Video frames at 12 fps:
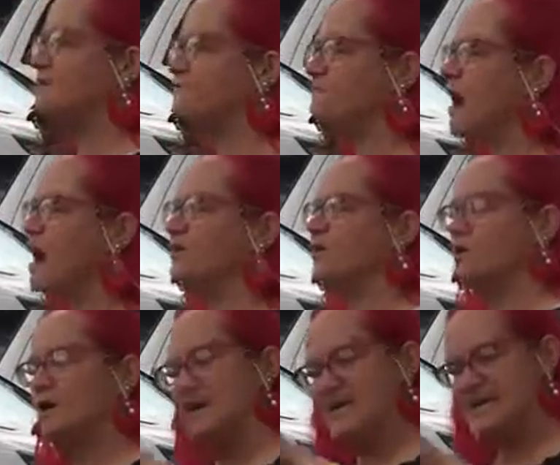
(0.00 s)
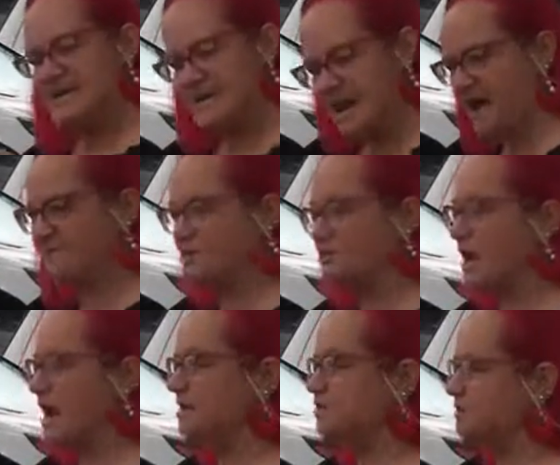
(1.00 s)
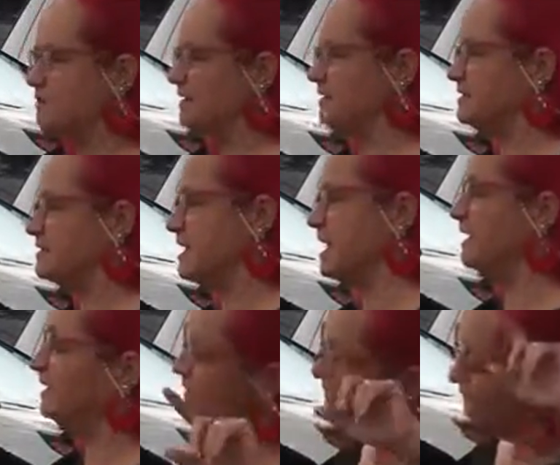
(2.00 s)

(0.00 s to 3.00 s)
of the father never changed about the son,